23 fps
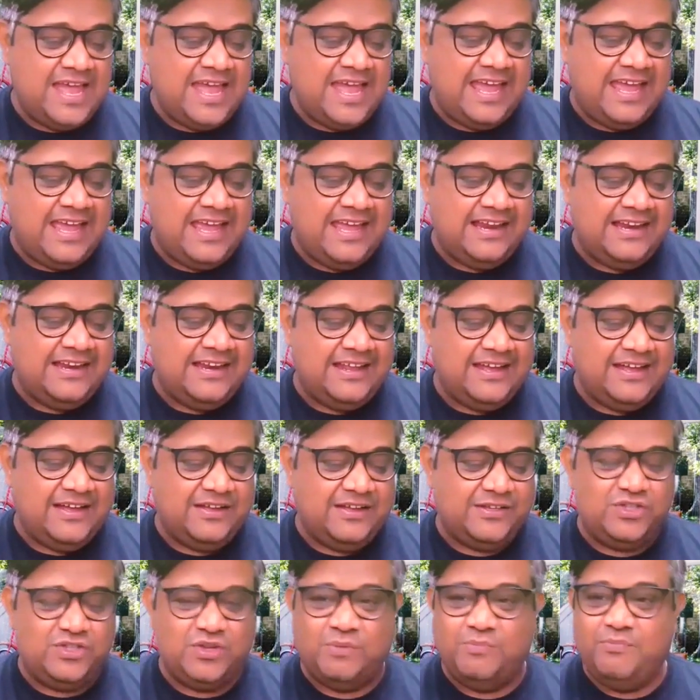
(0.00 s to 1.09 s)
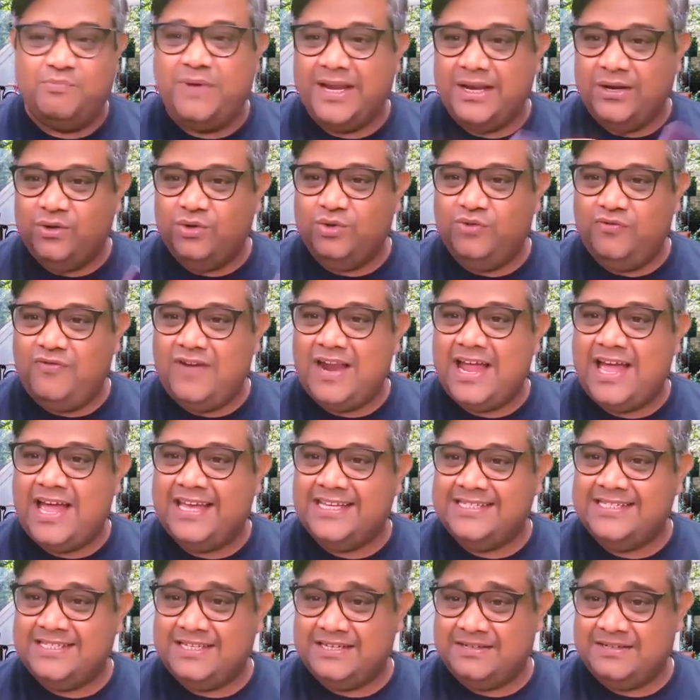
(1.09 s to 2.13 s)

And so Baloo flies